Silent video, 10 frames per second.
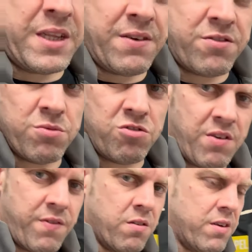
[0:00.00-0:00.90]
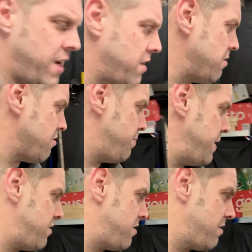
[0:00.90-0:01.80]
there for some Siobhan gear, doing some
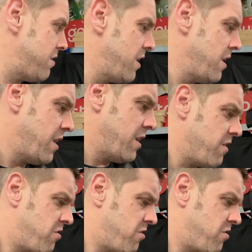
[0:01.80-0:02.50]
pictures. The